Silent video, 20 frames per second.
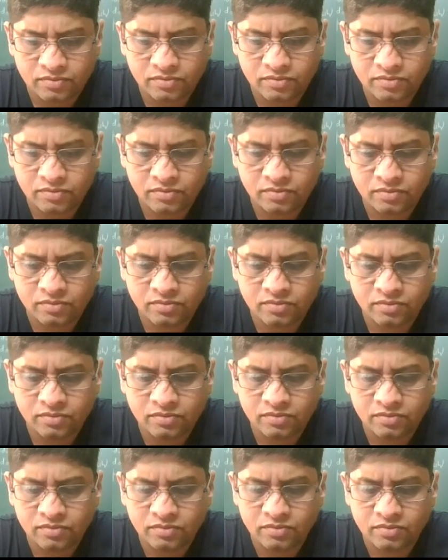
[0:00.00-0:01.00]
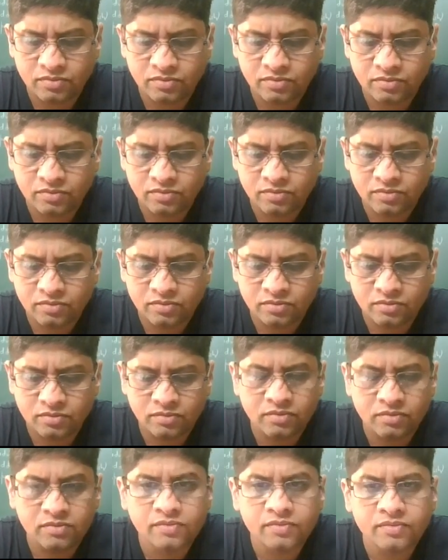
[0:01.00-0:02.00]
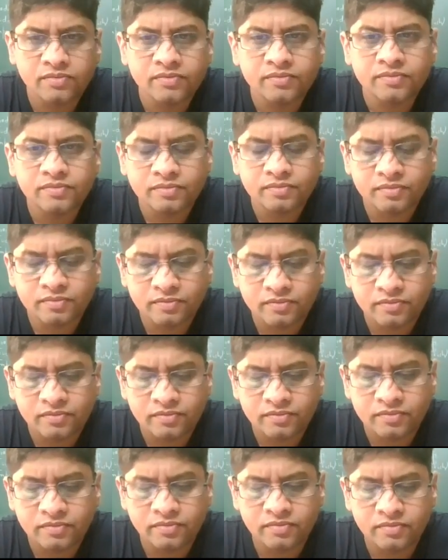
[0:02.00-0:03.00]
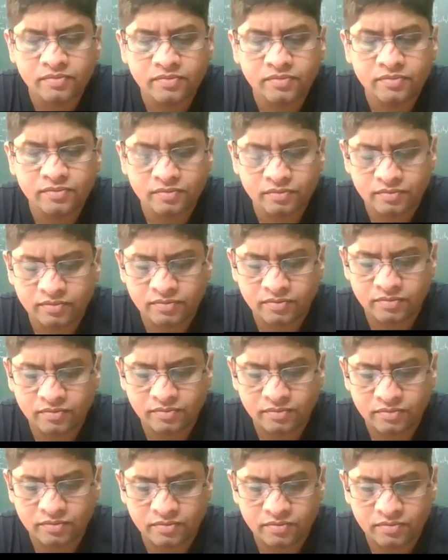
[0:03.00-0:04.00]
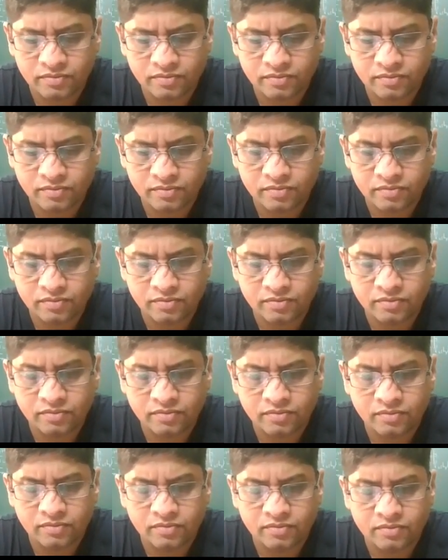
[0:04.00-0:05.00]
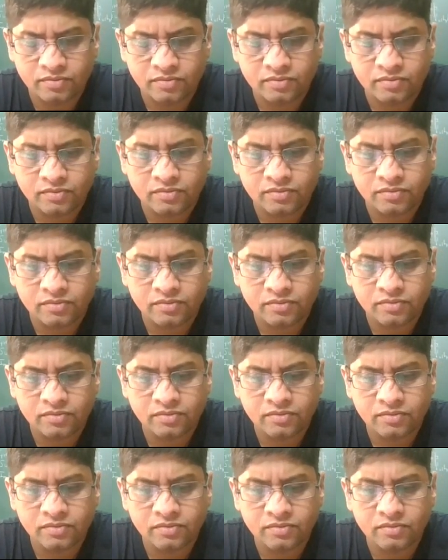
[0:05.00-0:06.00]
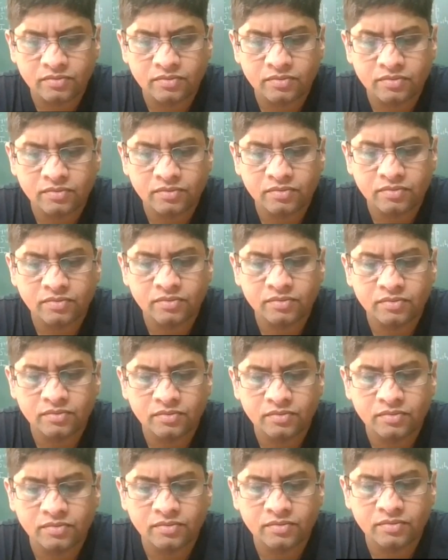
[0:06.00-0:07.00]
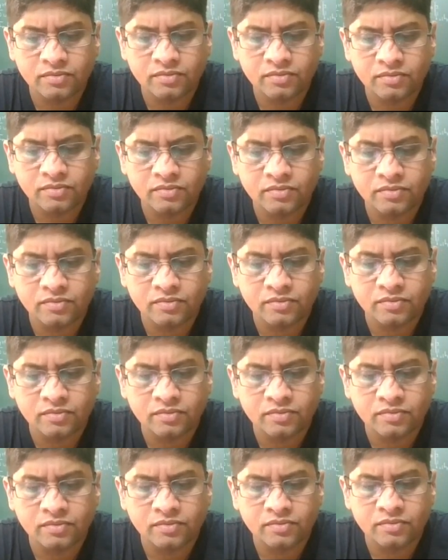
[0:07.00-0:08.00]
(silent)